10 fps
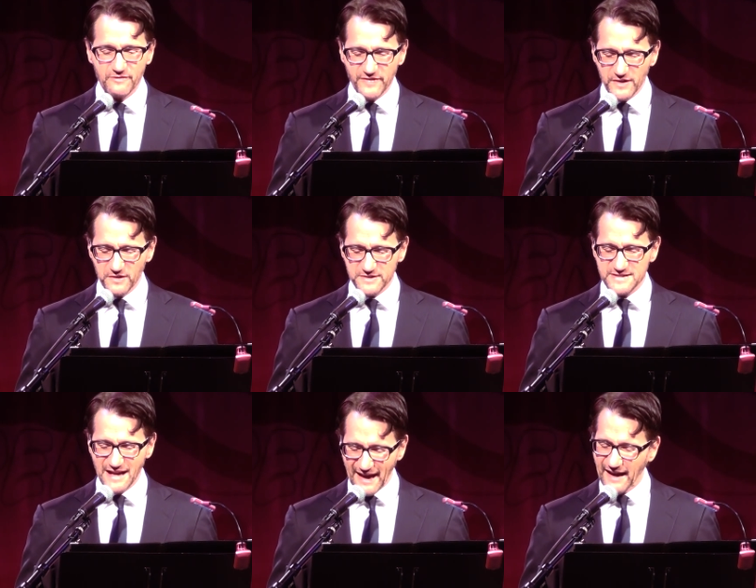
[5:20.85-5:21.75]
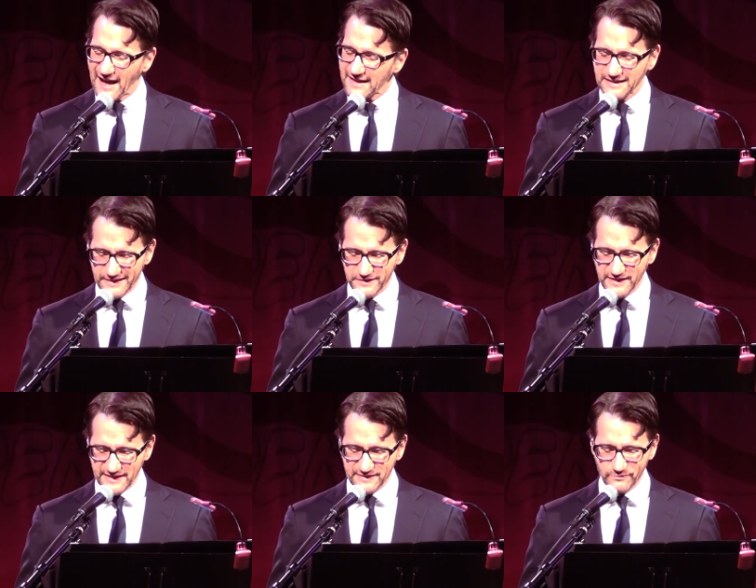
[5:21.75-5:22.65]
Phil's, I got
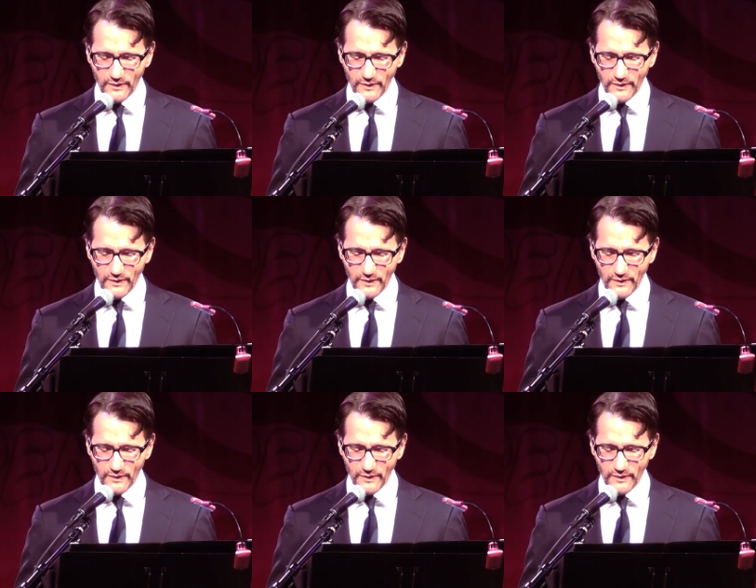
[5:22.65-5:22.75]
clearly